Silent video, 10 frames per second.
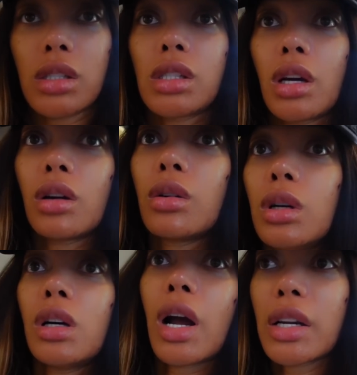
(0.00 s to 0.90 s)
so
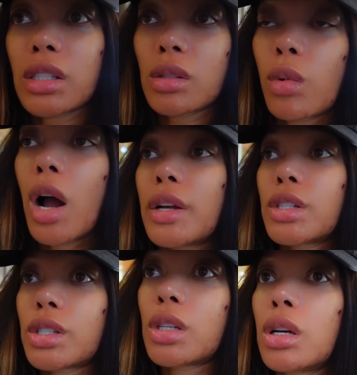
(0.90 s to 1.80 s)
I just
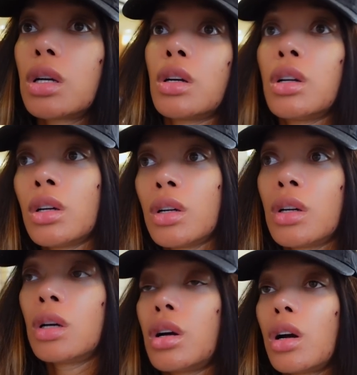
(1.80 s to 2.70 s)
watched
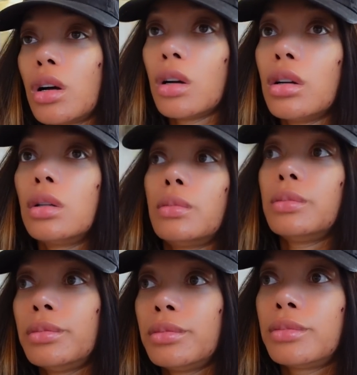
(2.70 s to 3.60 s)
um,
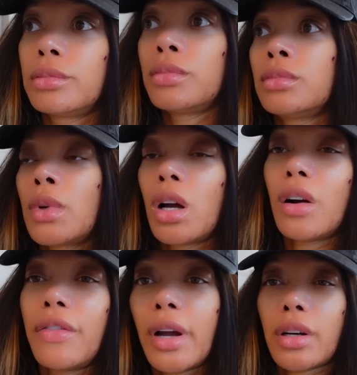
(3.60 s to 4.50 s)
a
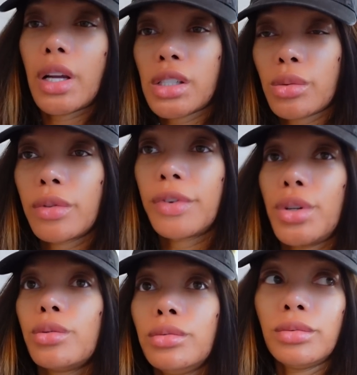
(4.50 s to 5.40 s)
foundation
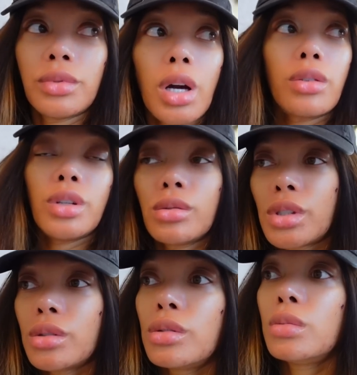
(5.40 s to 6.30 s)
review on
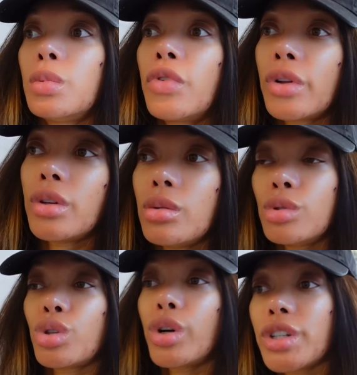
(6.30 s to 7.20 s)
YouTube for the new
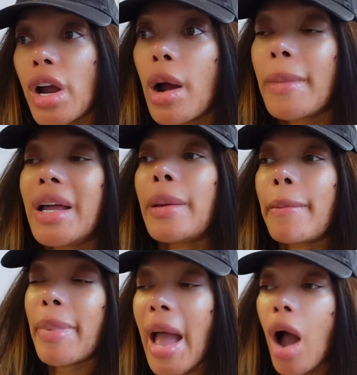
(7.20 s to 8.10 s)
Giorgio Armani
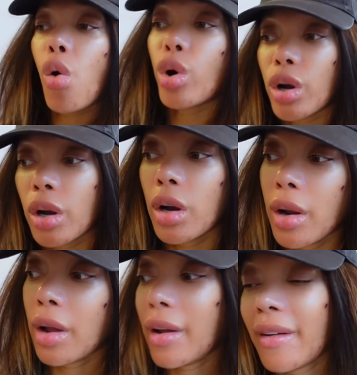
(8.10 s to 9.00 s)
Power
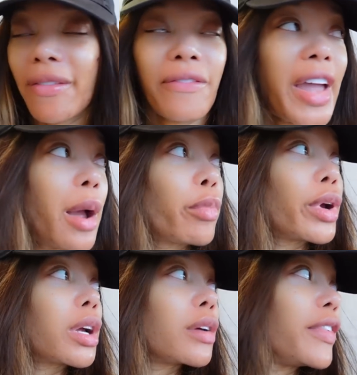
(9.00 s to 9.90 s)

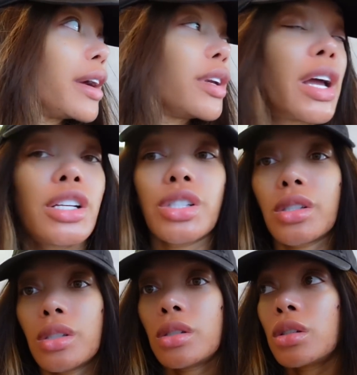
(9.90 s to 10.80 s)
Fabric Foundation,
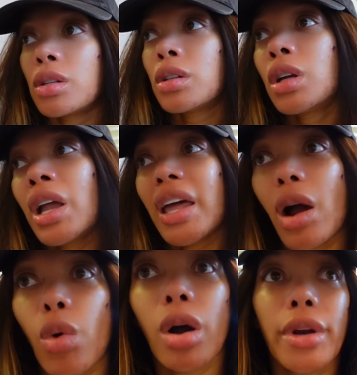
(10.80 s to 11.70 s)
and I
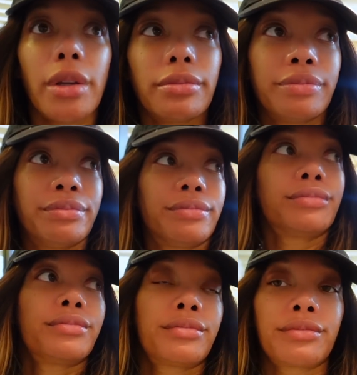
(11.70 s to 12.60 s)
want it.
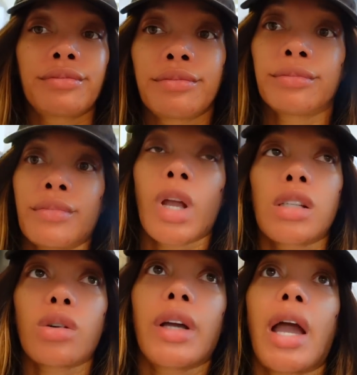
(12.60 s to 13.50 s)

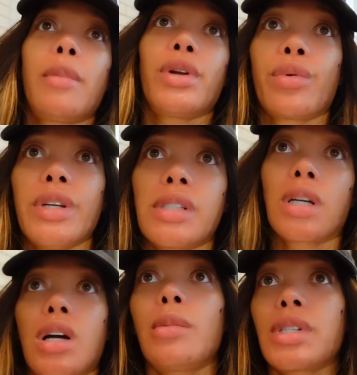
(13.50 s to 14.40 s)
So it gave me the reason to
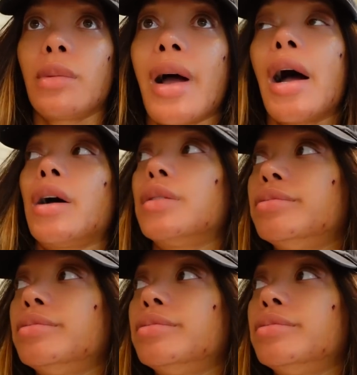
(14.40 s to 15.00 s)
come to the mall.